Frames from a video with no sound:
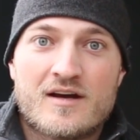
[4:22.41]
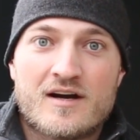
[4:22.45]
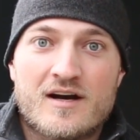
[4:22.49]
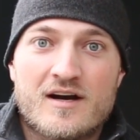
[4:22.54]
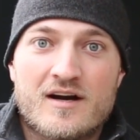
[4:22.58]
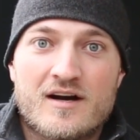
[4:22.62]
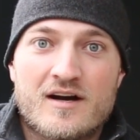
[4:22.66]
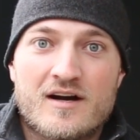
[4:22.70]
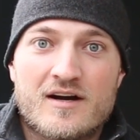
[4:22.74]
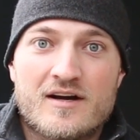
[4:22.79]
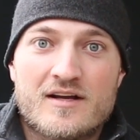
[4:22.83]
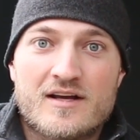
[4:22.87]

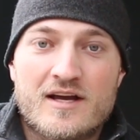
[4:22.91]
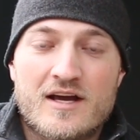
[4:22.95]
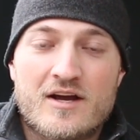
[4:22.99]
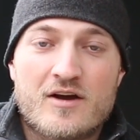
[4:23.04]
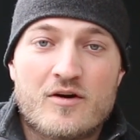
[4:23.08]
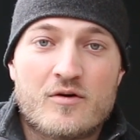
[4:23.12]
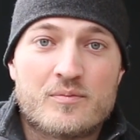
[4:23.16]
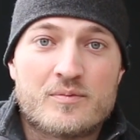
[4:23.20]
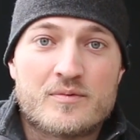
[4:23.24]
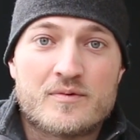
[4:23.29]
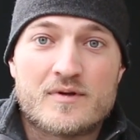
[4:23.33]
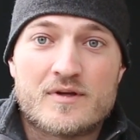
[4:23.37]
I
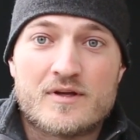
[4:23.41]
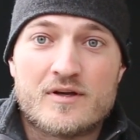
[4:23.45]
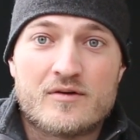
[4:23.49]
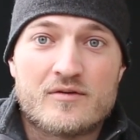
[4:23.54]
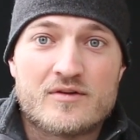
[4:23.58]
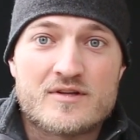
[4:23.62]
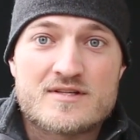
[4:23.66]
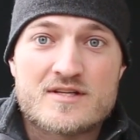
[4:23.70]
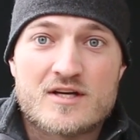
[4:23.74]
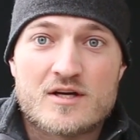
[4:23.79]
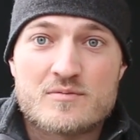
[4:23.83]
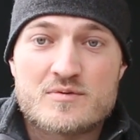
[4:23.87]
hope
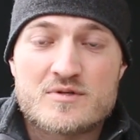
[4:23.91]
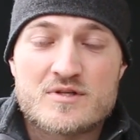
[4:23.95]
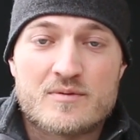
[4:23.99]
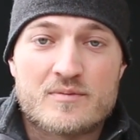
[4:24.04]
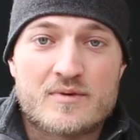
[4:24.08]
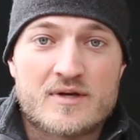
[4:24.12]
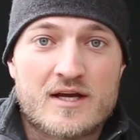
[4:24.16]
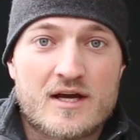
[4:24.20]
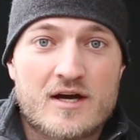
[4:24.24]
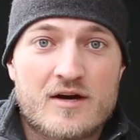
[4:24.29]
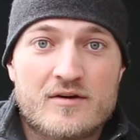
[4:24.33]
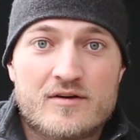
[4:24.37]
this helps
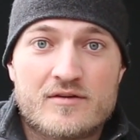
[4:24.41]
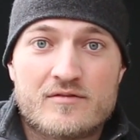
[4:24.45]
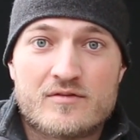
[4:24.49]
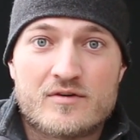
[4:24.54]
somebody out.